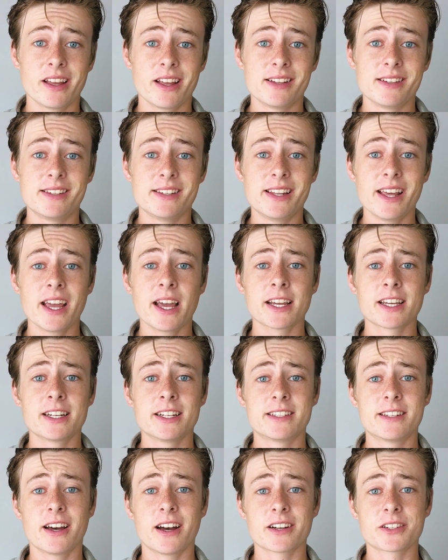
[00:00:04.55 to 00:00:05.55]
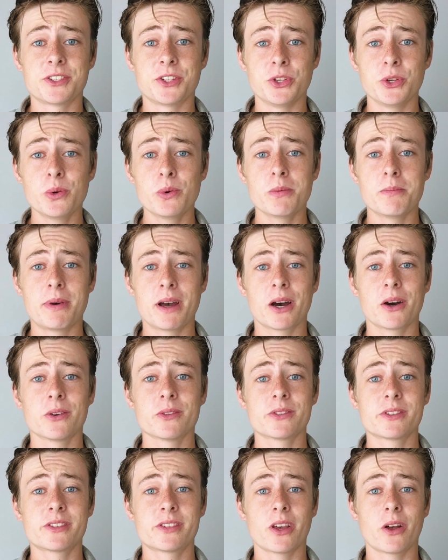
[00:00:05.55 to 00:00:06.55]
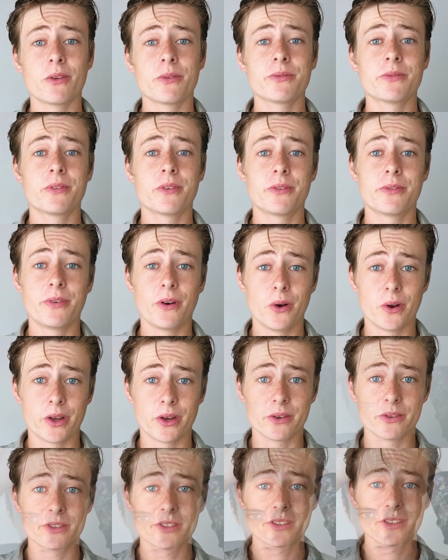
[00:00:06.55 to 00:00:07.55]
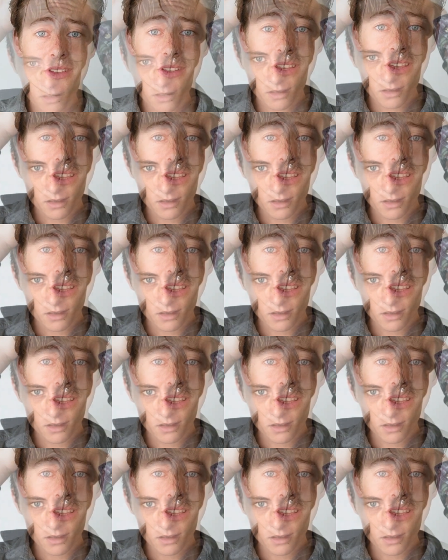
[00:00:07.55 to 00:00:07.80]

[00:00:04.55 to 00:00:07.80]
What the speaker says: and today I'm going to talk to you about self-photos.